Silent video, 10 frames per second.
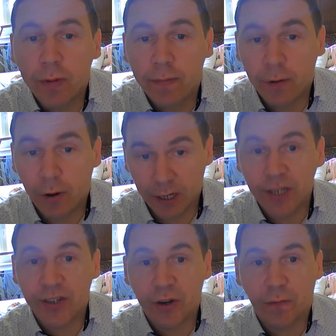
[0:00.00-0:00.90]
a
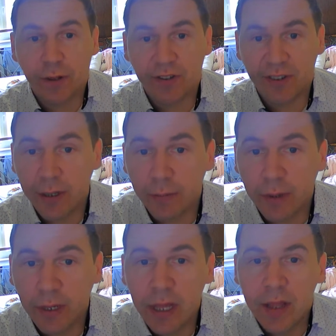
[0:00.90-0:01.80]
leader of the team.
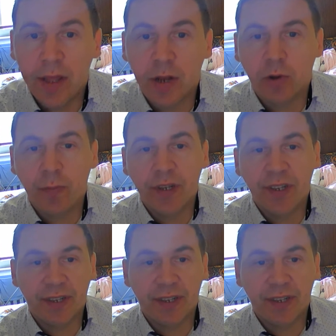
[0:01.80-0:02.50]
There could be